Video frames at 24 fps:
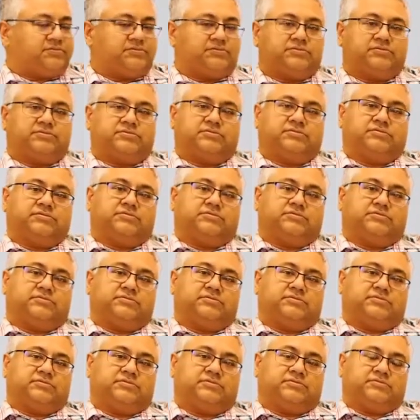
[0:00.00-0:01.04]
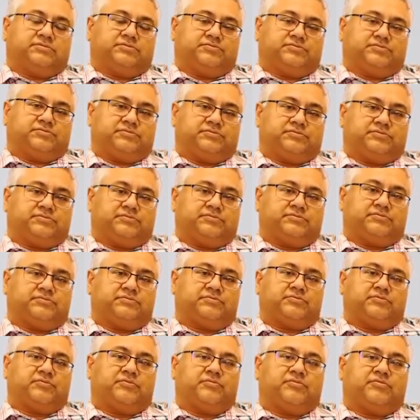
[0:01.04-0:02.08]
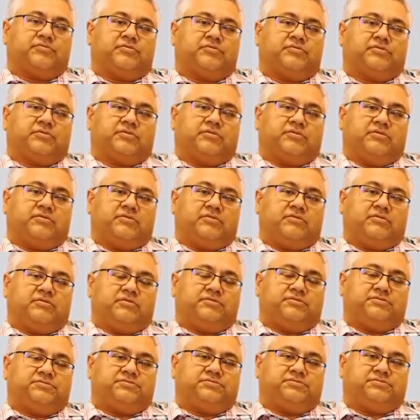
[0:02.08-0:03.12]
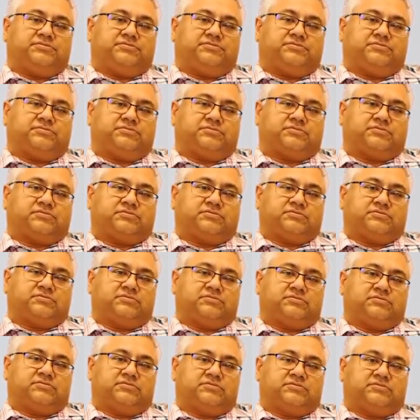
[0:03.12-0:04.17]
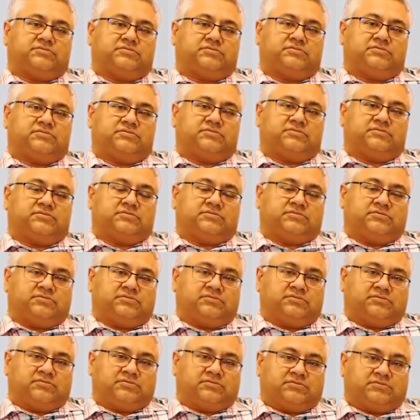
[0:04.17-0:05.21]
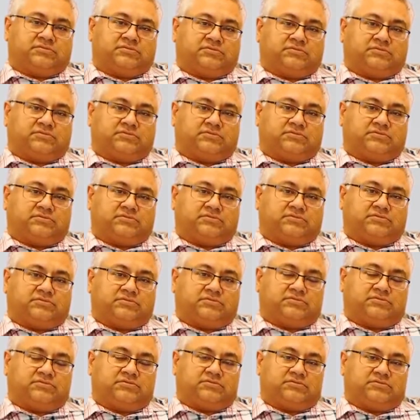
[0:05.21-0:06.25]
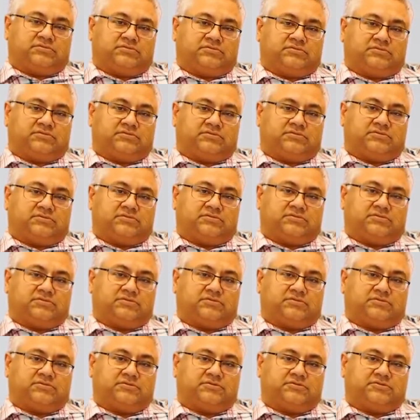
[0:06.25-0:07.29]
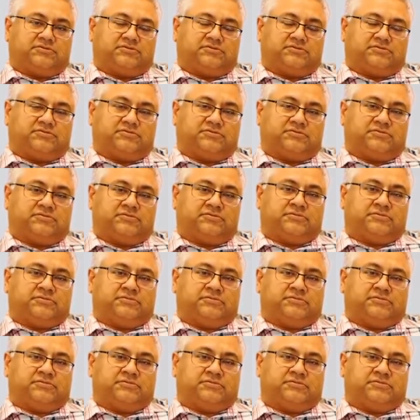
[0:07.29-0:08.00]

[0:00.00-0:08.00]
(silent)